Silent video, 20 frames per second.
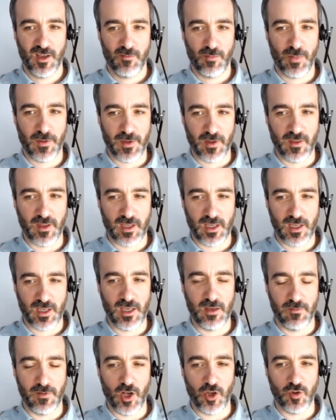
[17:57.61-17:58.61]
I think the
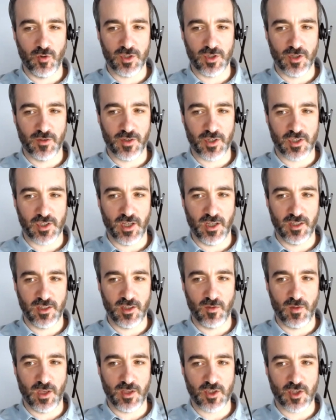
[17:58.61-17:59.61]
key value is
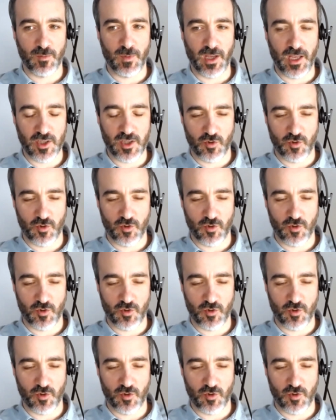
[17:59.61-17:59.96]
understanding that something